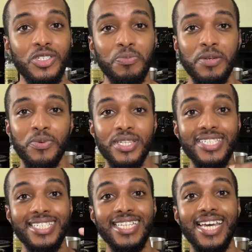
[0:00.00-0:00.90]
so people with
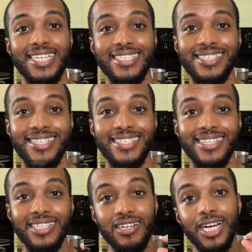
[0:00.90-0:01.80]
celiac disease
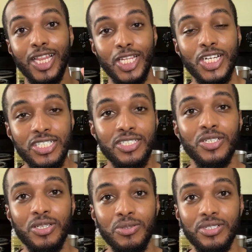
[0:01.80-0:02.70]
that are allergic
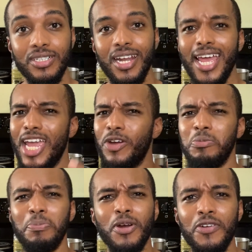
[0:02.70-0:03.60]
to gluten, it will
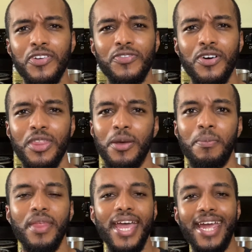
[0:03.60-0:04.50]
be perfect for
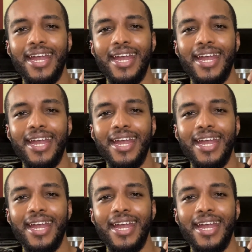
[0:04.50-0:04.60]
them.